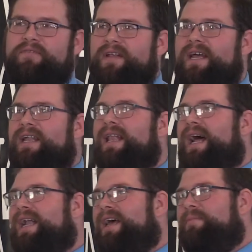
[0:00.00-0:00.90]
it doesn't
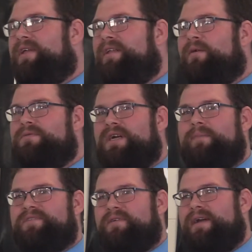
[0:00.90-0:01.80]
line up and it don't
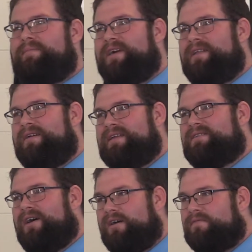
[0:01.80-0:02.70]
drop straight, brother, it's
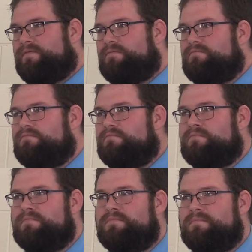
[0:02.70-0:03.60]
off. Yes,
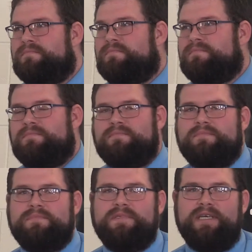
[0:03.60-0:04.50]
sir. Right.
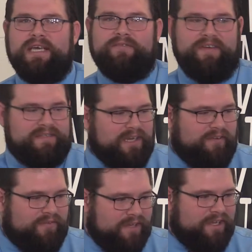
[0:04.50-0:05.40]
And if it's
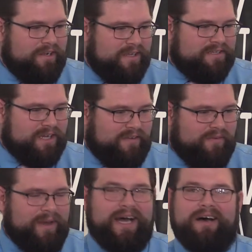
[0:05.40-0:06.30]
off a little, it's off
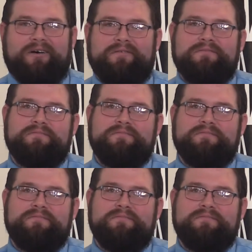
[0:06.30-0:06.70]
a mile.